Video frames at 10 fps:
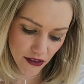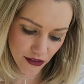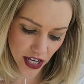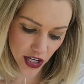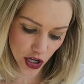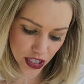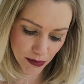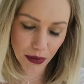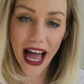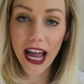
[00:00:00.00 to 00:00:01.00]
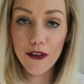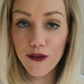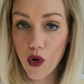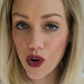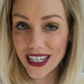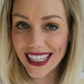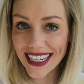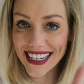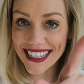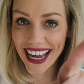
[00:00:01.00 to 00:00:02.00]
Vineyards Black Forest
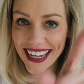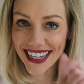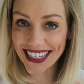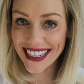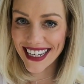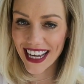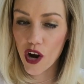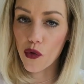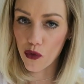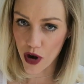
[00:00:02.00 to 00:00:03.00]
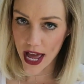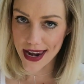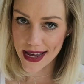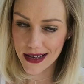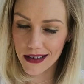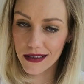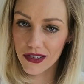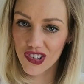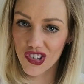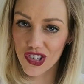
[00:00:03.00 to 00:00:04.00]
Decadent Red.
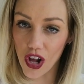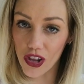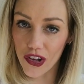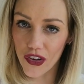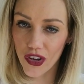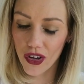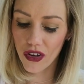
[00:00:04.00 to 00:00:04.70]
Solid.